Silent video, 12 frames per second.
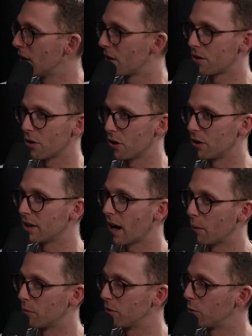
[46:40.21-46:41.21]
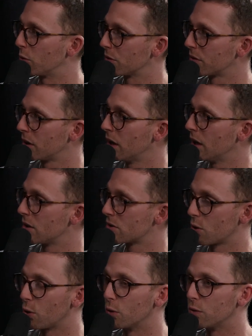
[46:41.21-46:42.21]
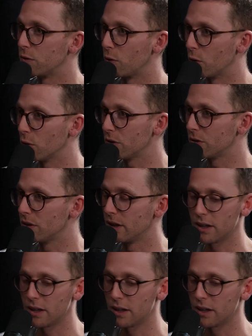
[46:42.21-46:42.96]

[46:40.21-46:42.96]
third come fourth tall forward.